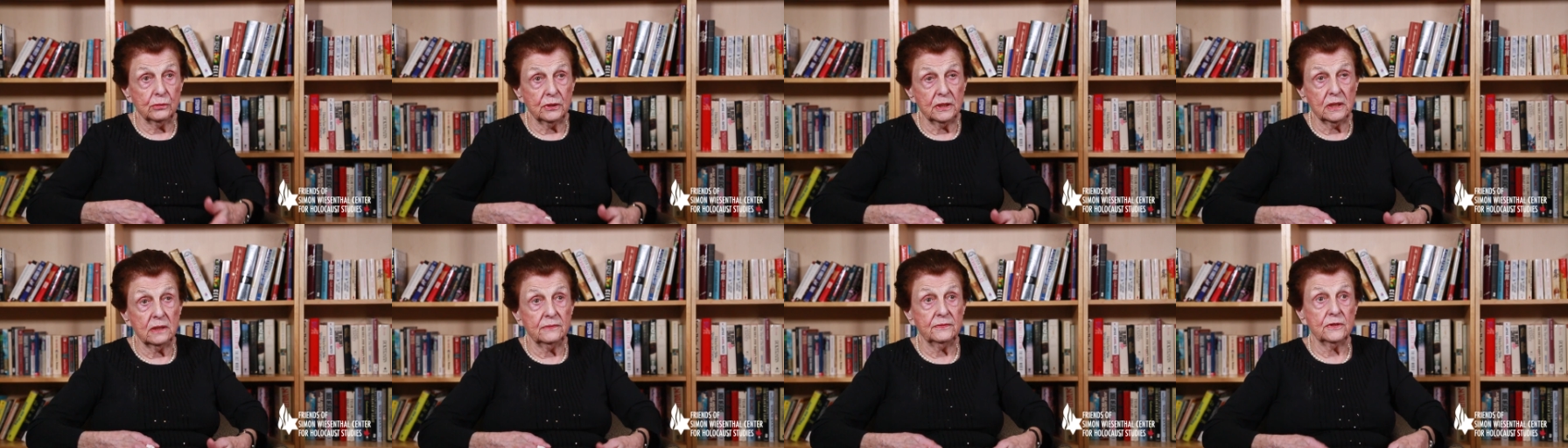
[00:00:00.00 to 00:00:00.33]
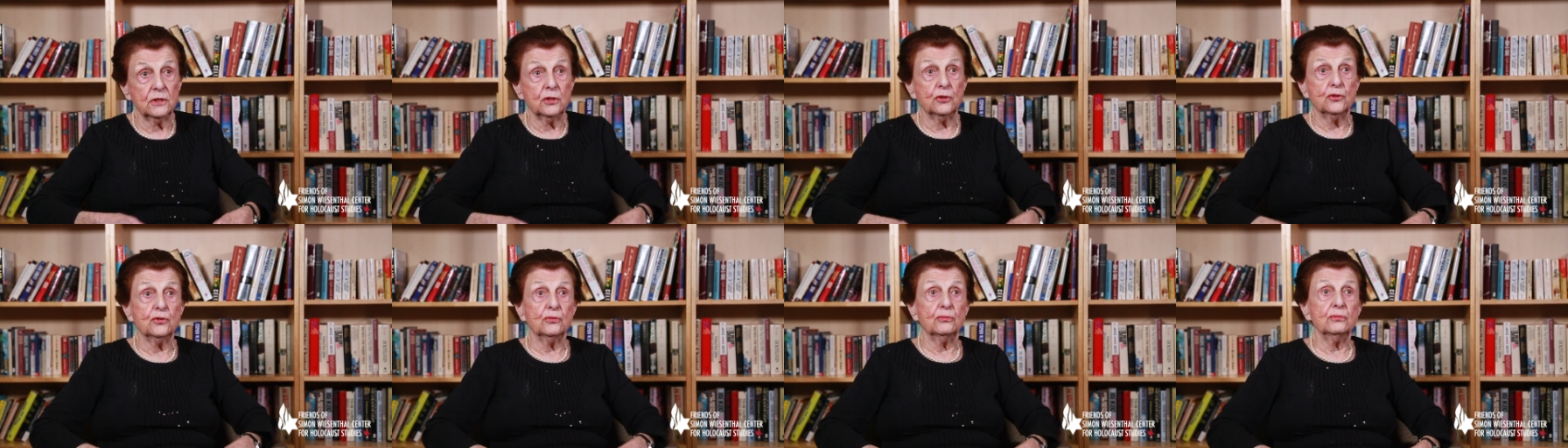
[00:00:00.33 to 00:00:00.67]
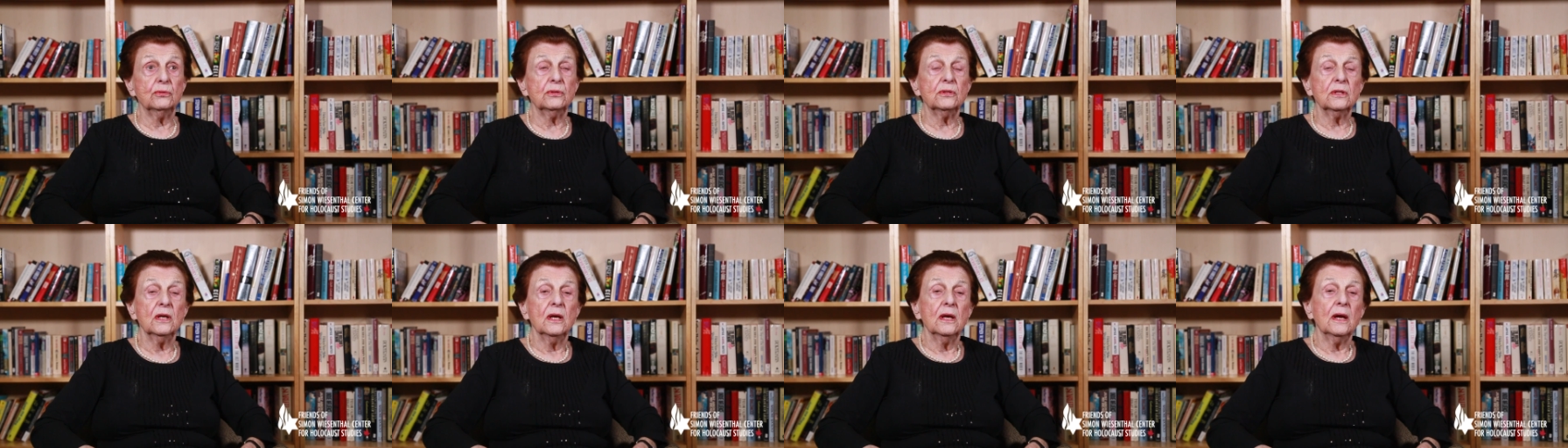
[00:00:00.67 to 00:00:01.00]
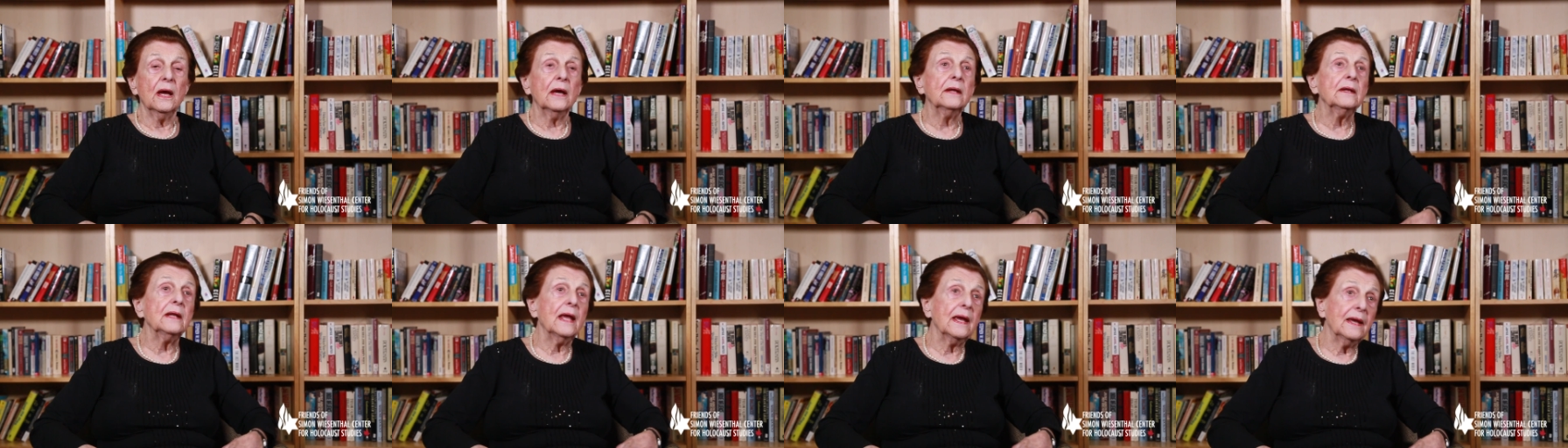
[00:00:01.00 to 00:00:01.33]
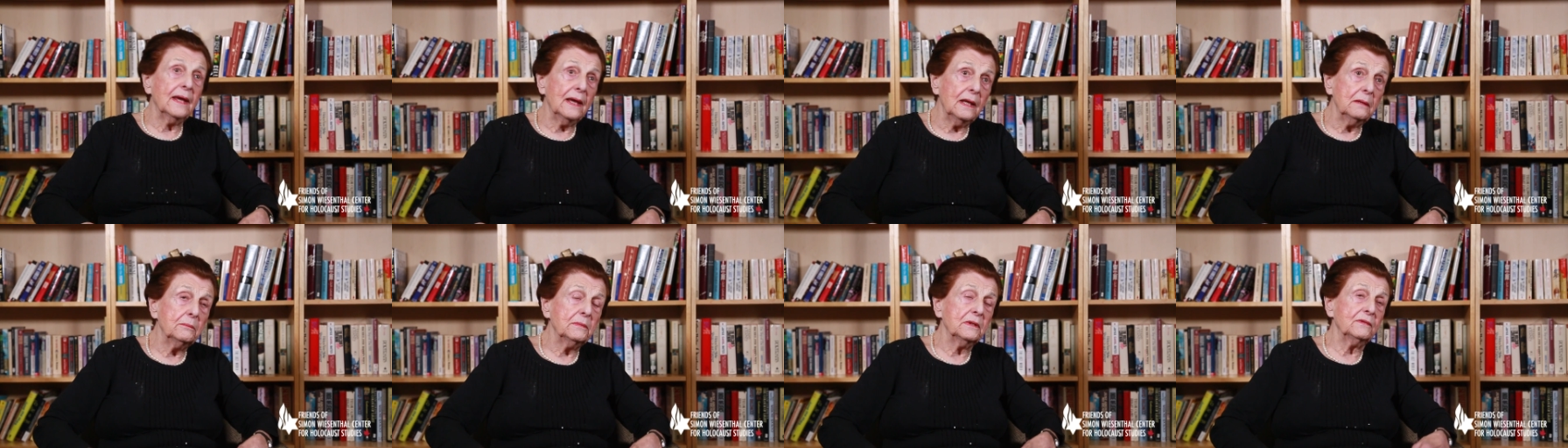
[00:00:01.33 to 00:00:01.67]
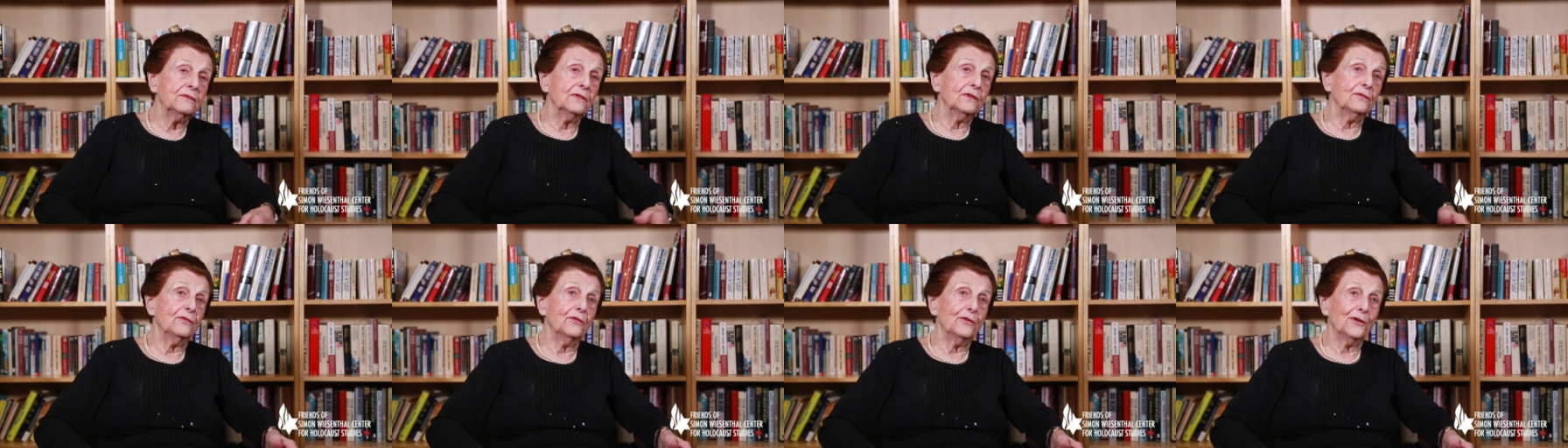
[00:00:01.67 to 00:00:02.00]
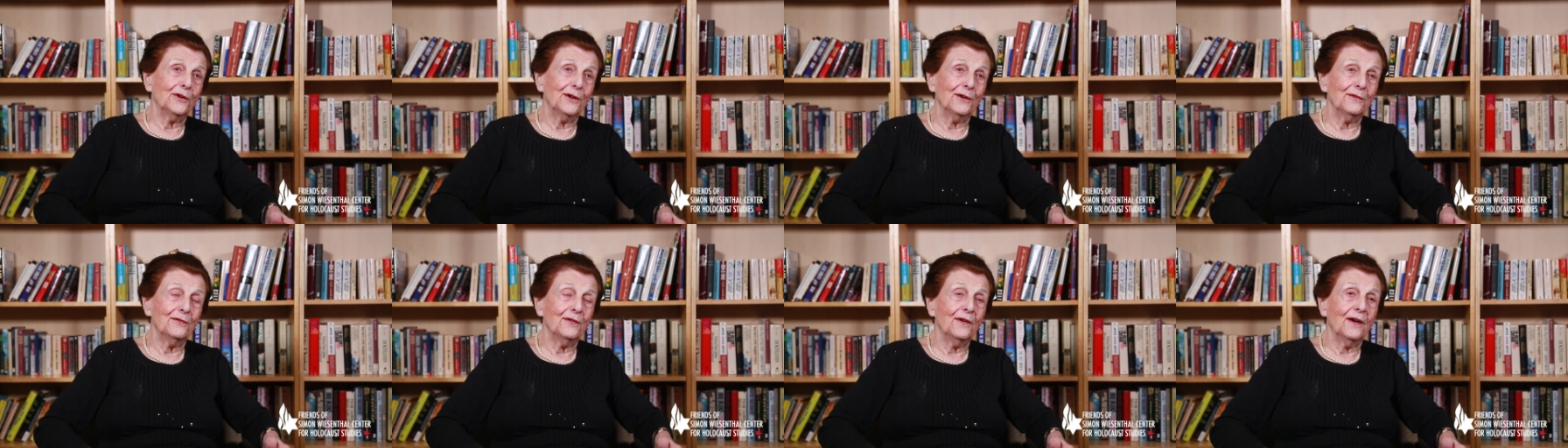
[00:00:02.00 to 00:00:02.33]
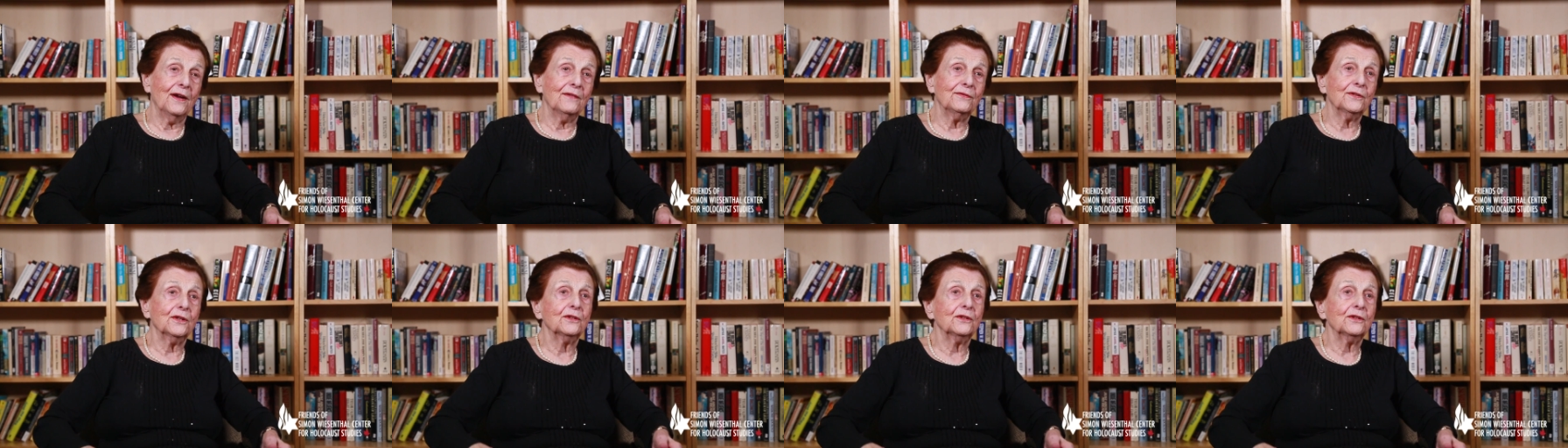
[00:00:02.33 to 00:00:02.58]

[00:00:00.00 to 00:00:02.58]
deal with Jews, and again between 4 and 5.